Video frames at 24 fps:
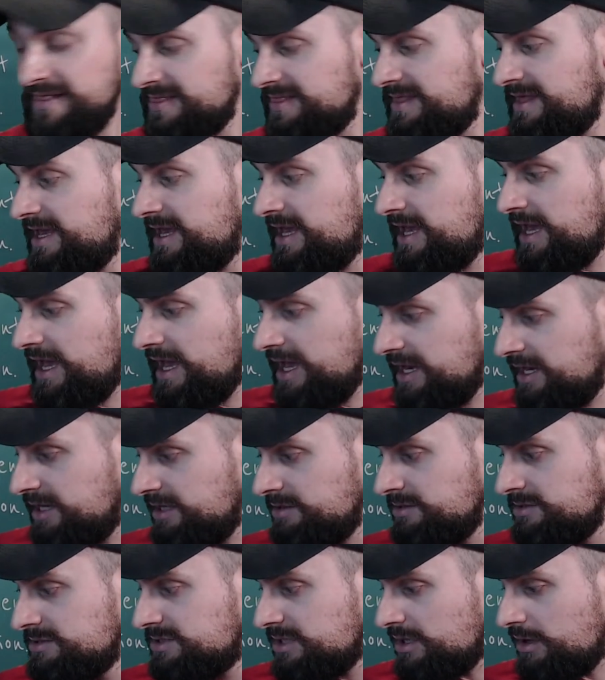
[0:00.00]
the
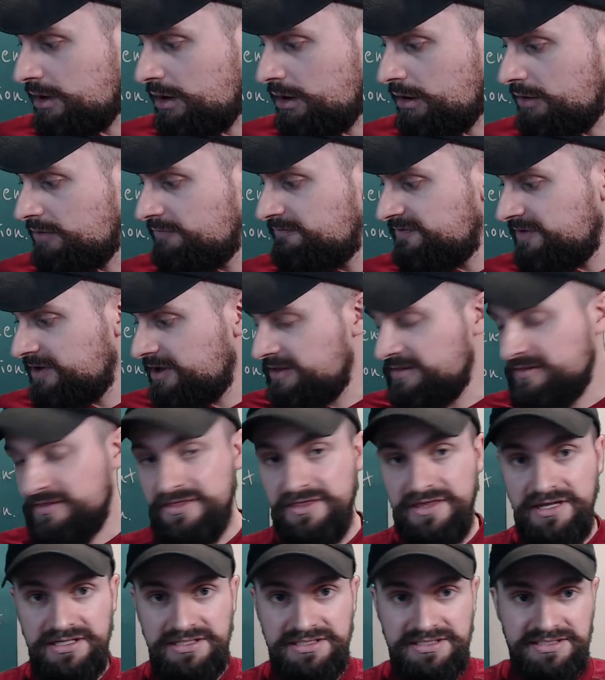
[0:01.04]
end of
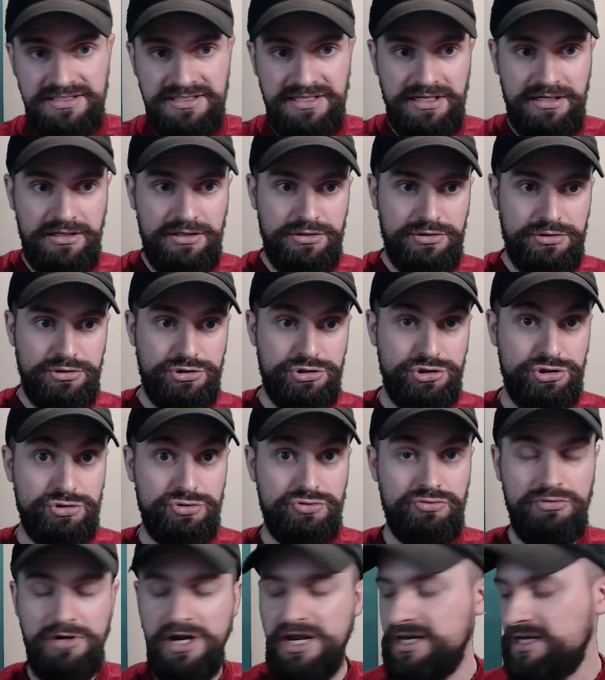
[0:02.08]
this
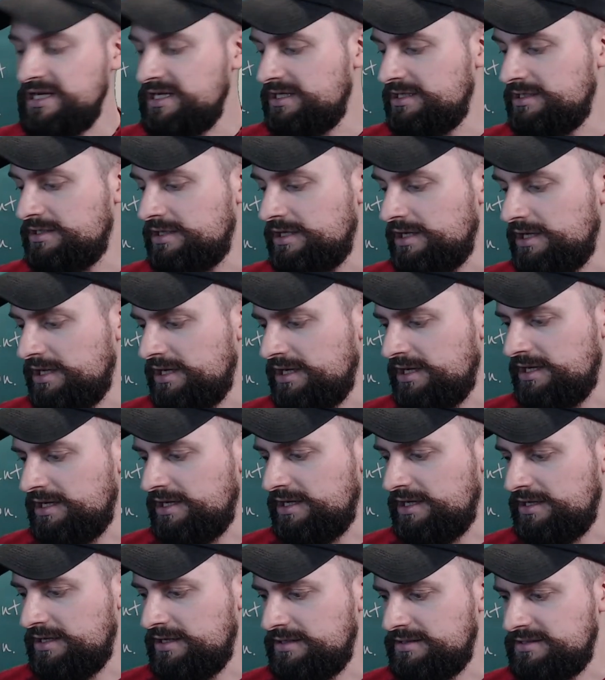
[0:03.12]
training
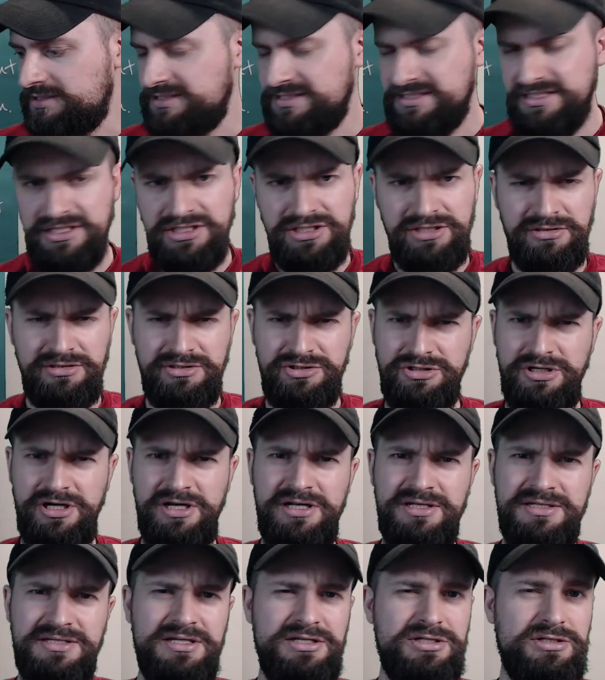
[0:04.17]
session.
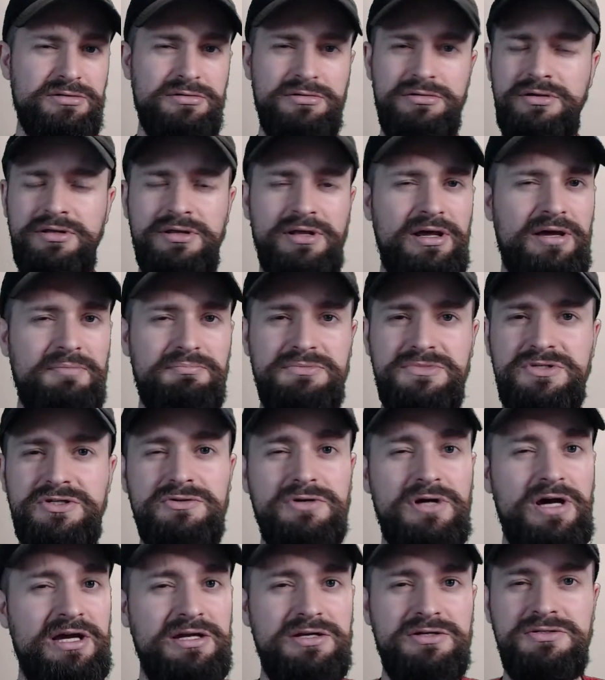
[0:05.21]

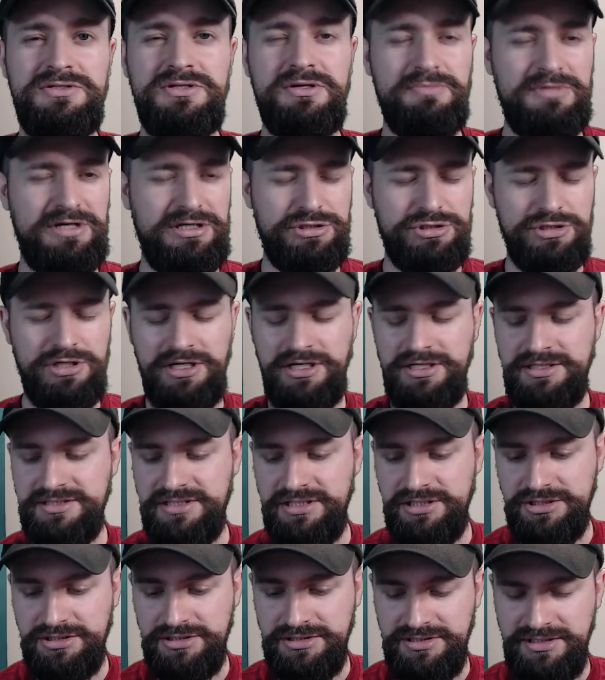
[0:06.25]
I do so many training
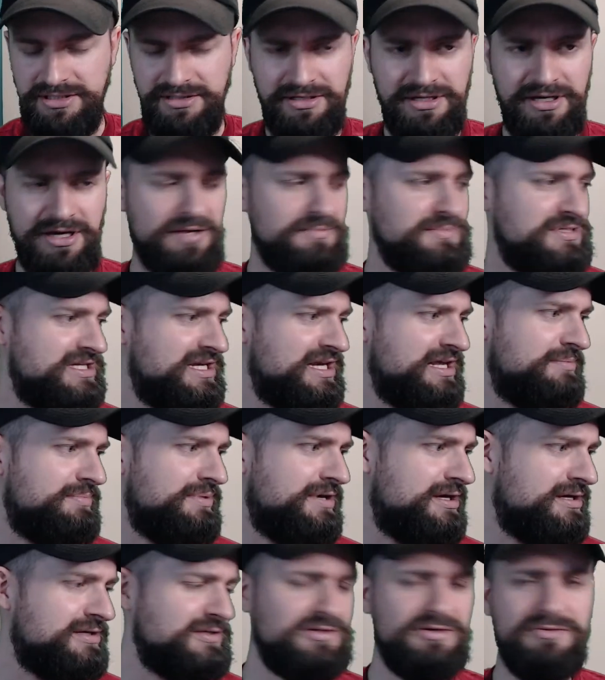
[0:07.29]
sessions. I'm
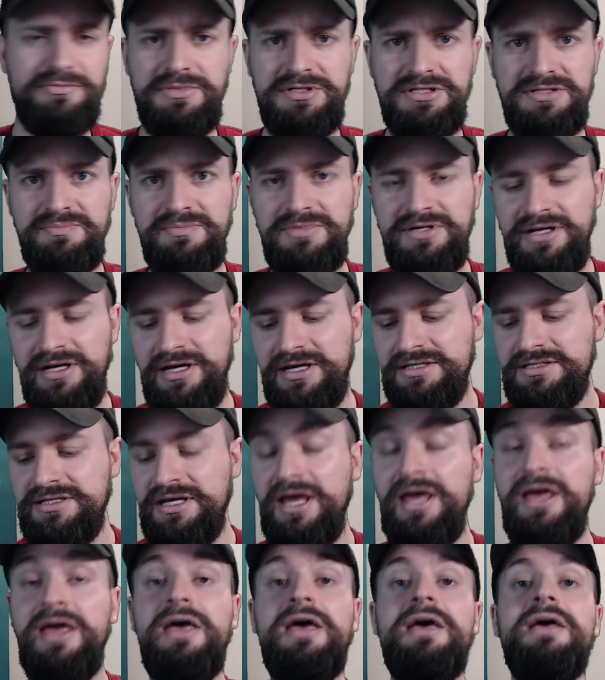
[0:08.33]
sleepy, it's almost midnight.
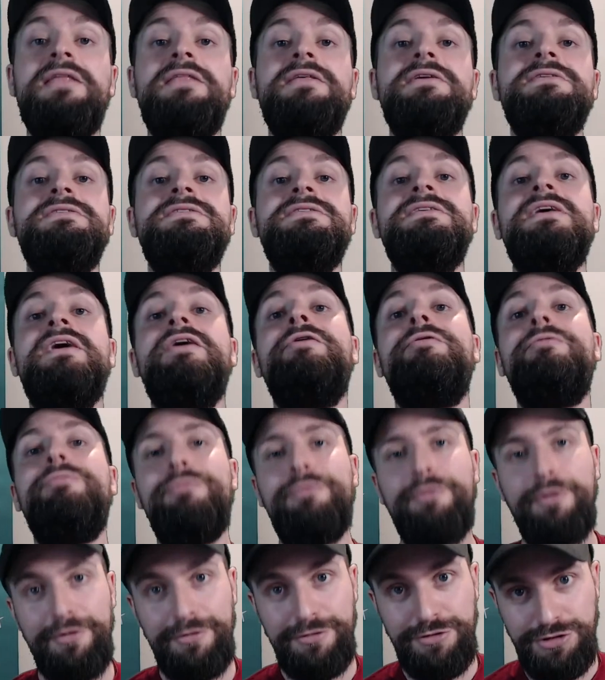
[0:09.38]
This
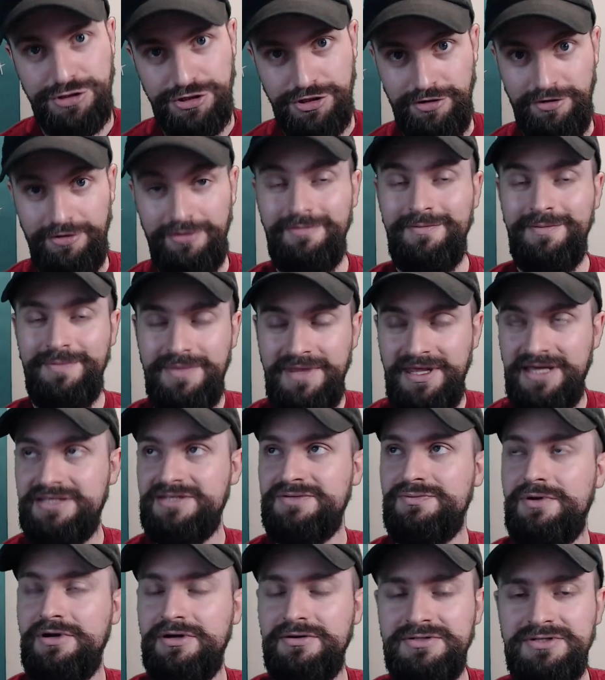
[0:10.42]
roadshow,
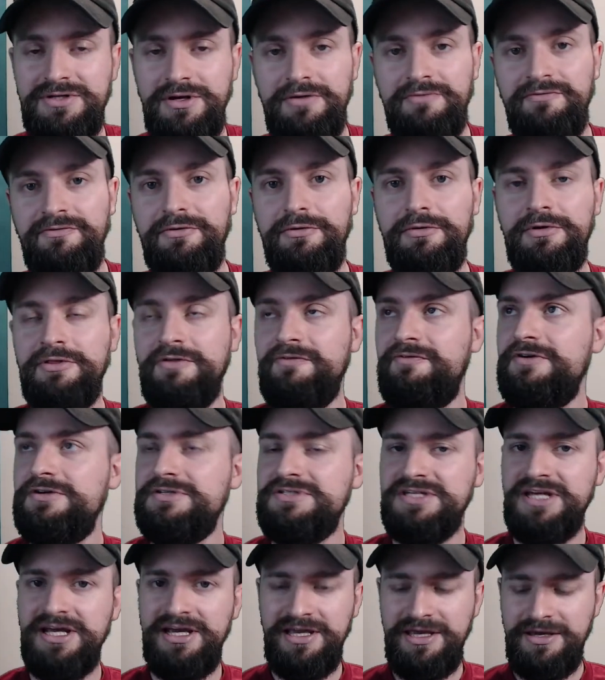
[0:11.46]
that's what I was going for on the
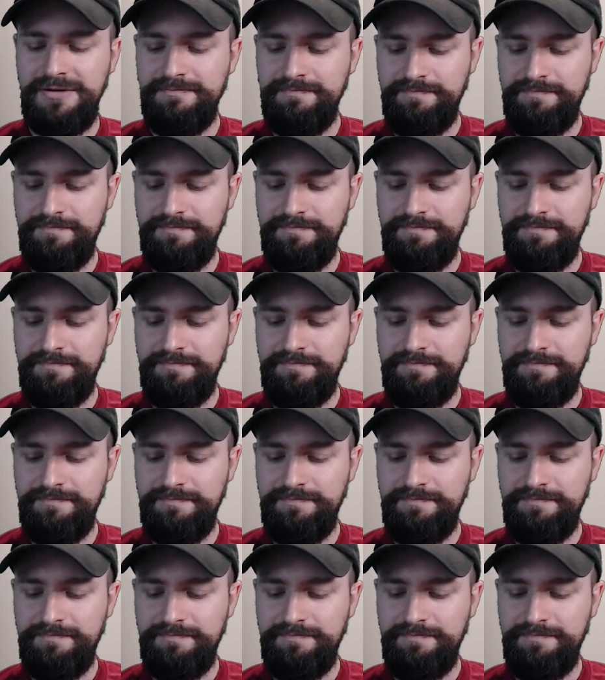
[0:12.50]
first take.